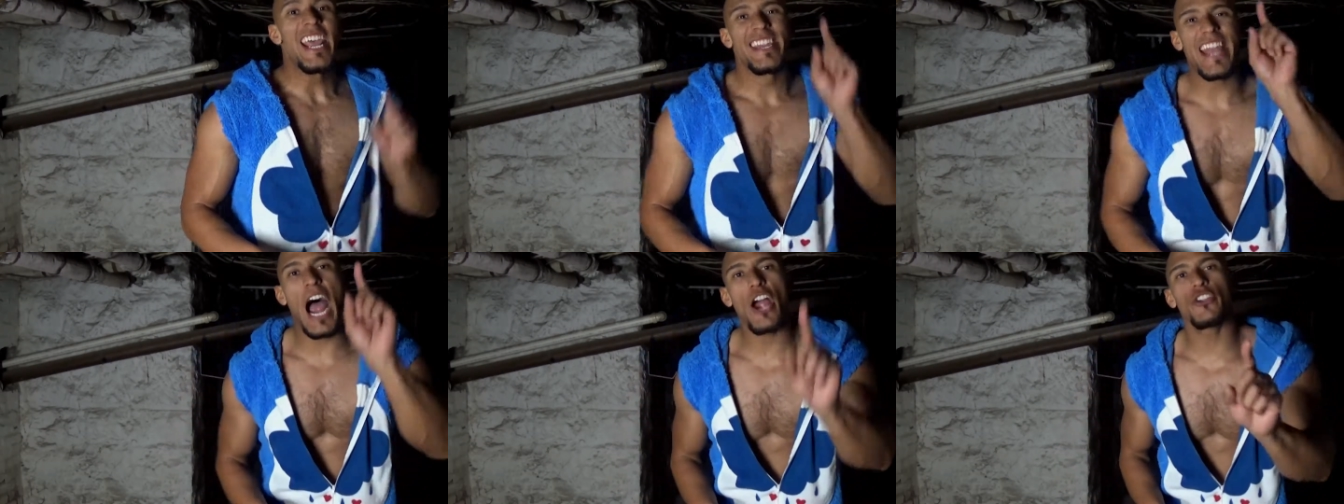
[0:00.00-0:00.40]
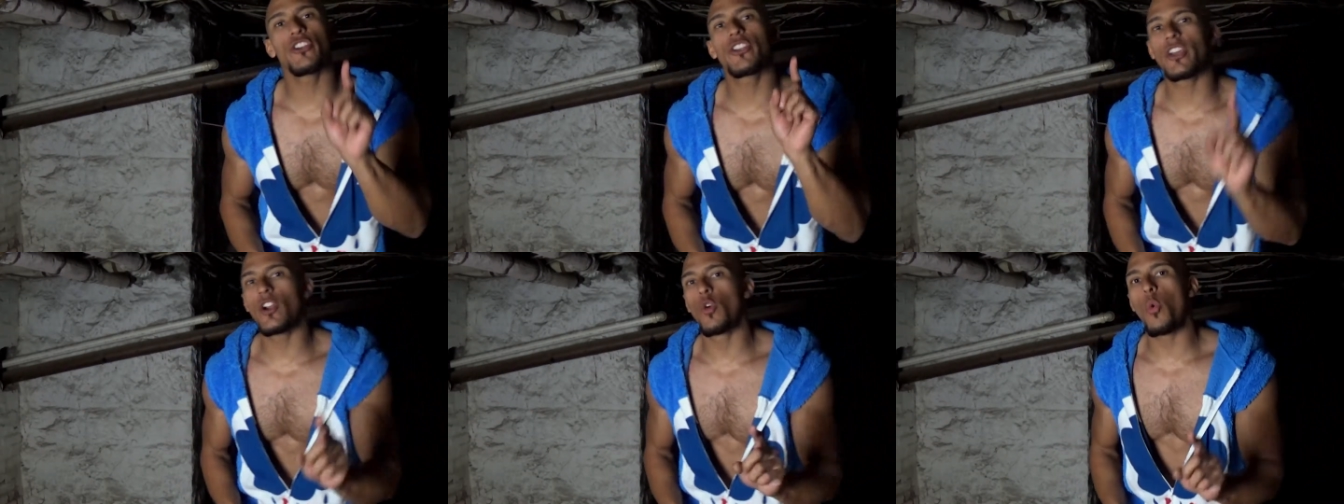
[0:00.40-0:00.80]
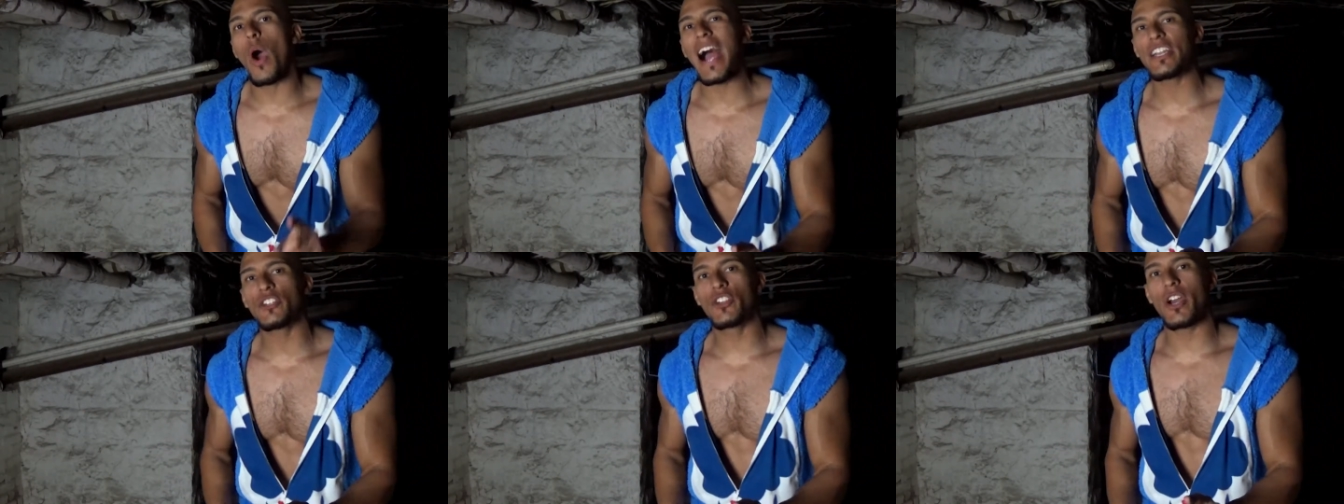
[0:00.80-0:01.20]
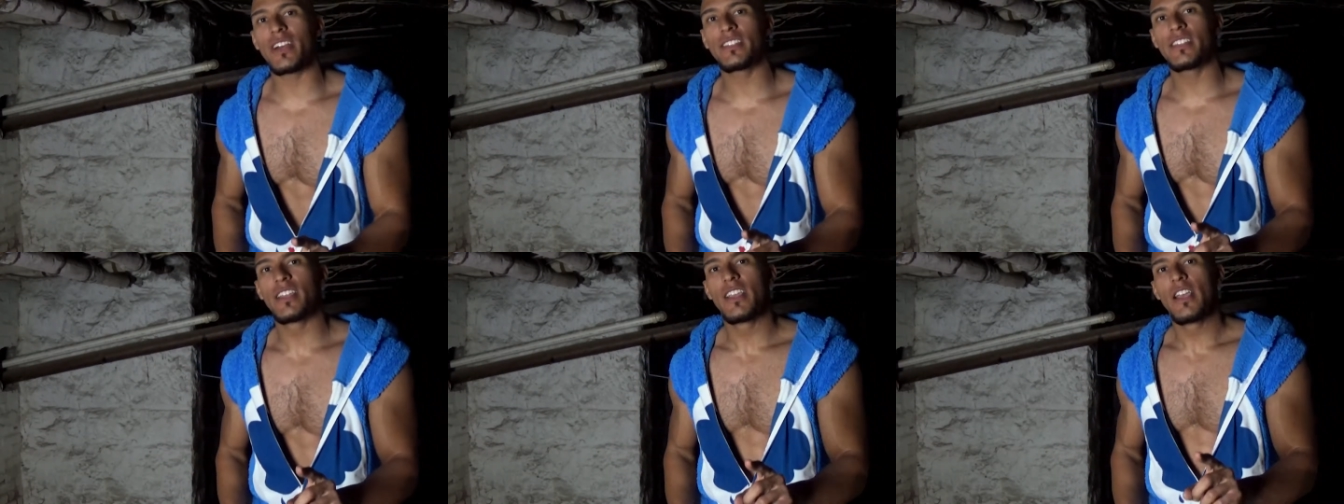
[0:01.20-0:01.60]
Now you're going to watch
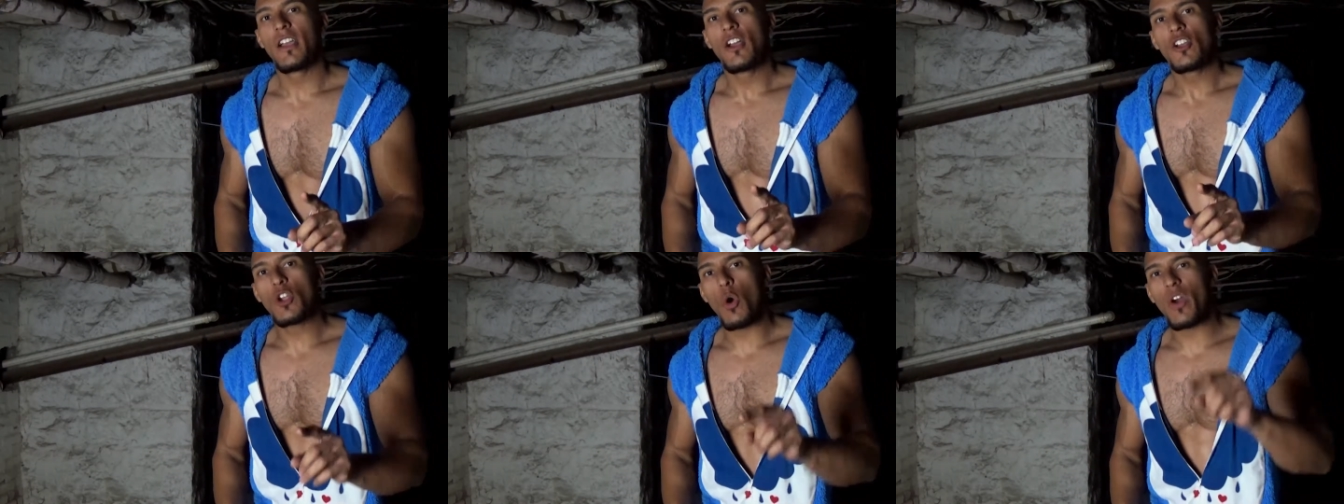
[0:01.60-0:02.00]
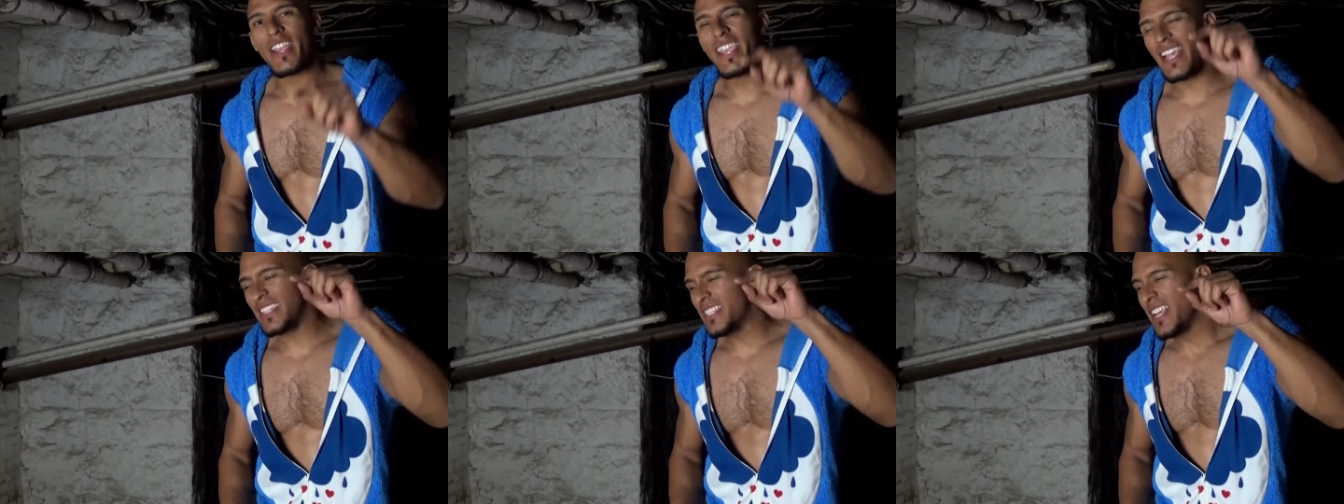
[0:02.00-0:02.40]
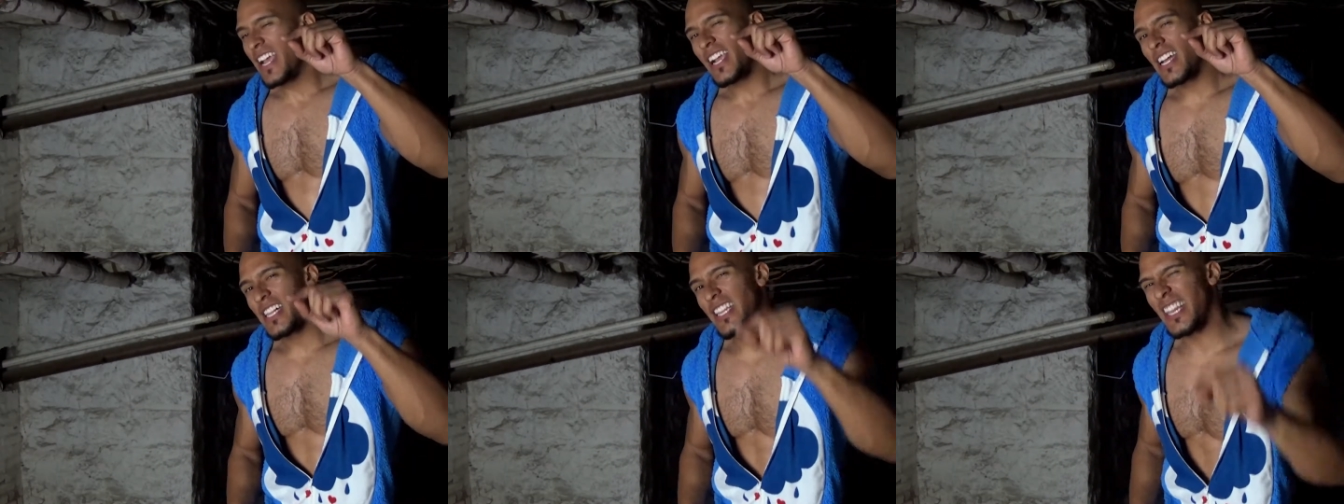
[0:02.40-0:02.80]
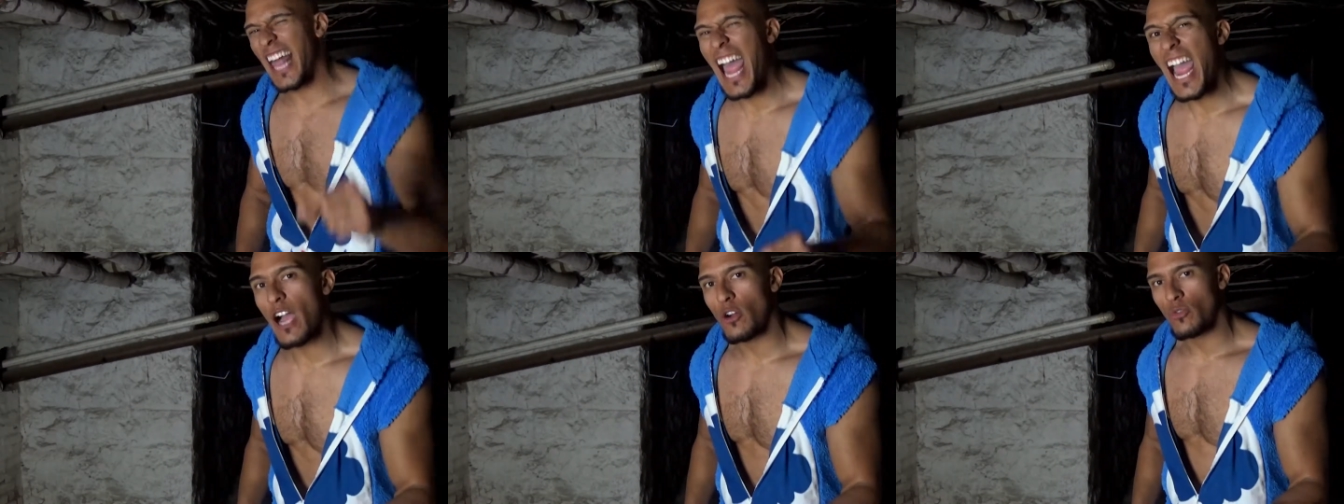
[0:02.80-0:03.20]
us go against
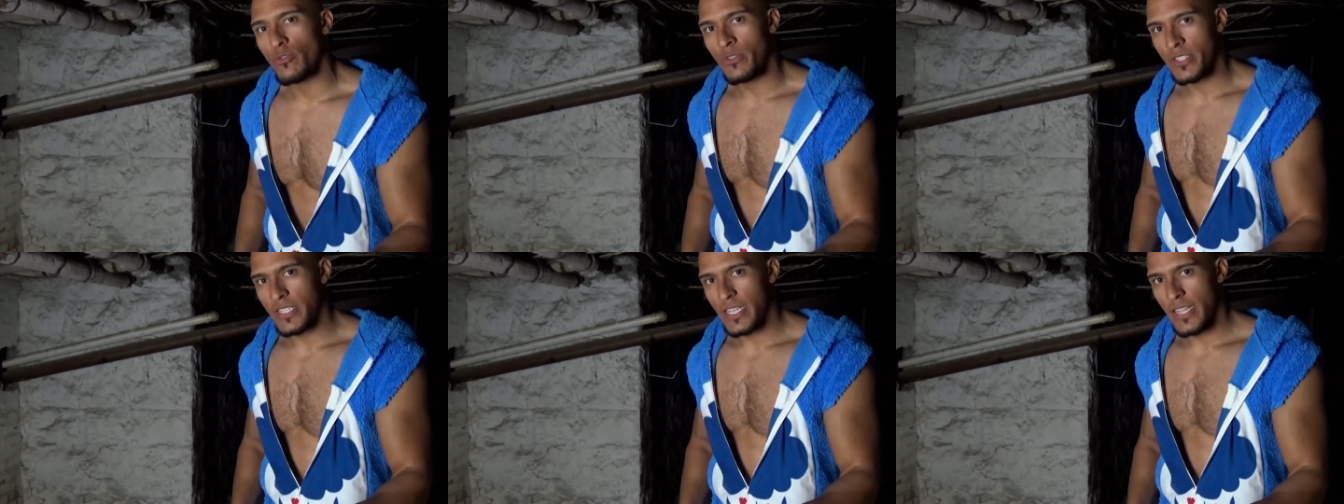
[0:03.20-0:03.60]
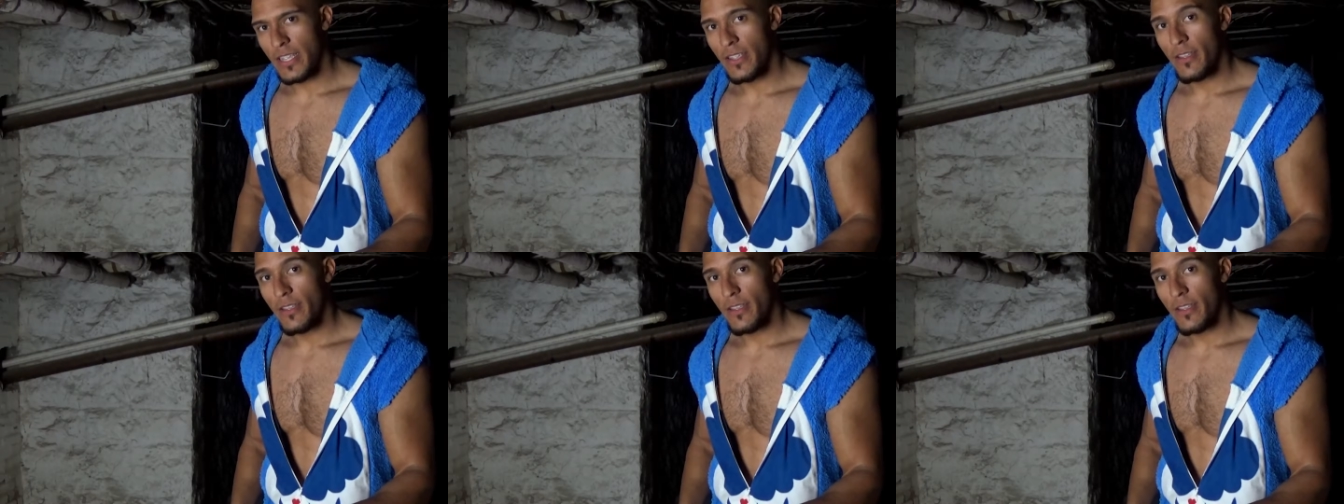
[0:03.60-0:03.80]
clowns.